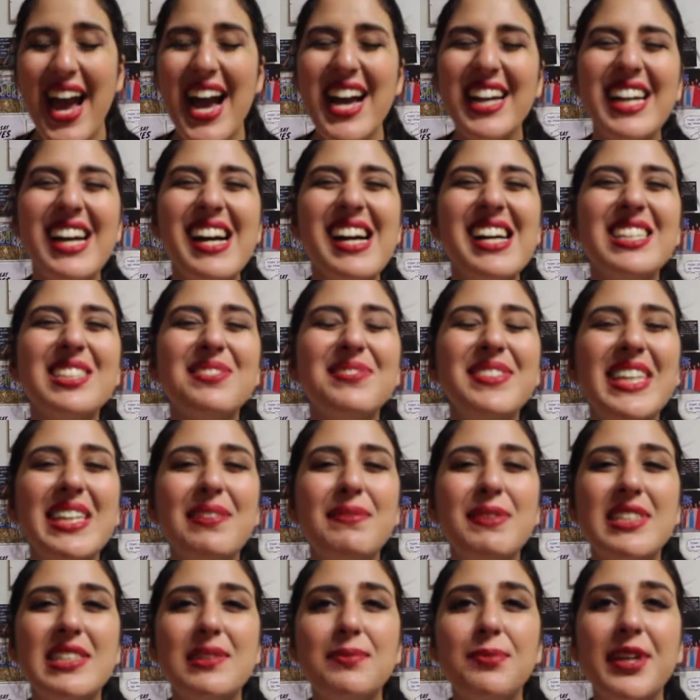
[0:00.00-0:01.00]
Hi guys, my
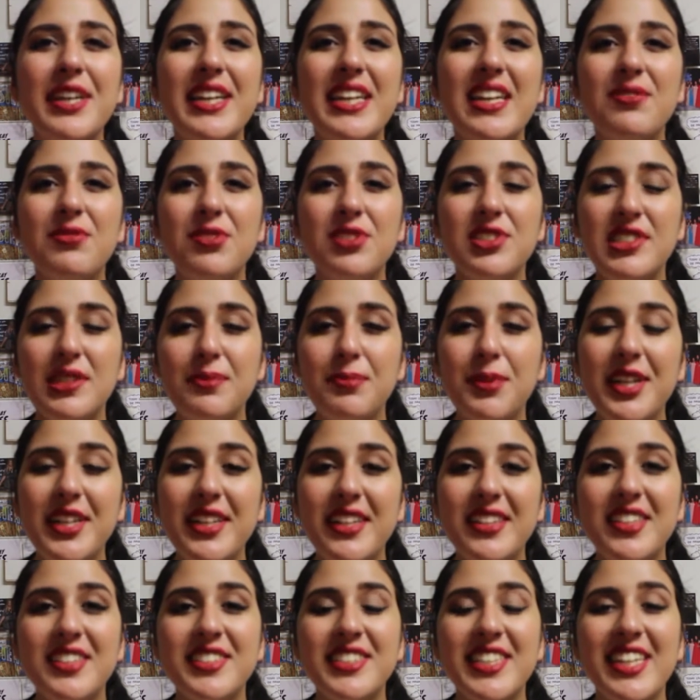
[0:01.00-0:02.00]
name is Sabrina from
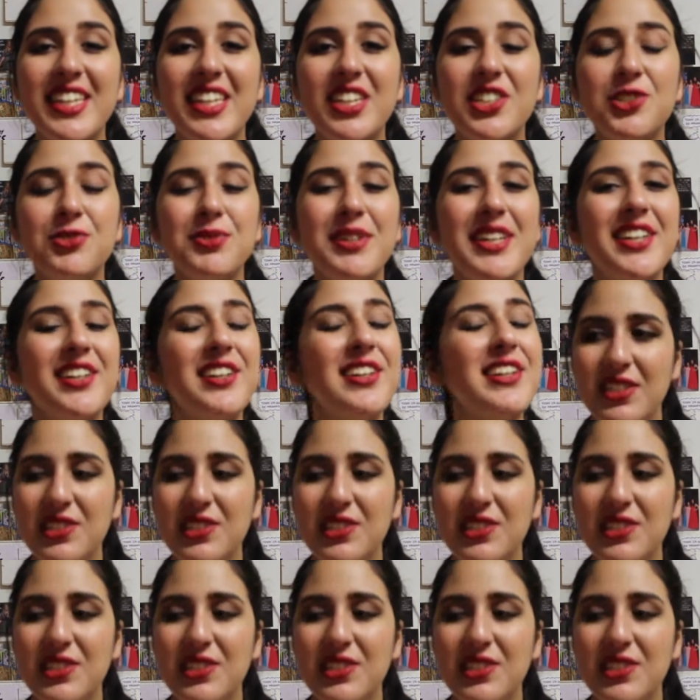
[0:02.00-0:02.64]
Sabrina the Teenage Reader.